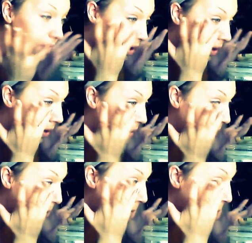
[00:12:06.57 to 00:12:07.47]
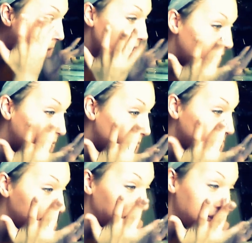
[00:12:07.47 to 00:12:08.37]
Hold on.
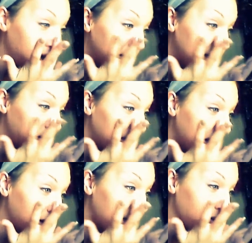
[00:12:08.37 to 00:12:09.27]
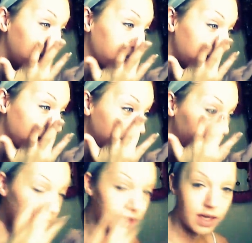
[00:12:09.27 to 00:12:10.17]
This isn't blended good right
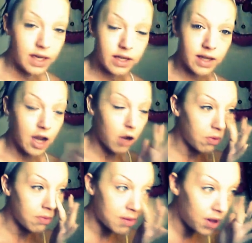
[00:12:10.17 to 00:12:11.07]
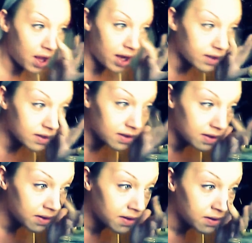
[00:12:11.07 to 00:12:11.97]
here. See? Good thing I opened my blinds.
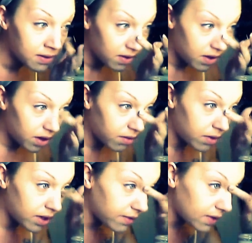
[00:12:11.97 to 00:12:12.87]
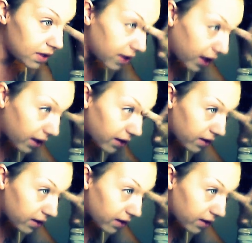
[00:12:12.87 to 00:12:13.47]
I wouldn't have seen that.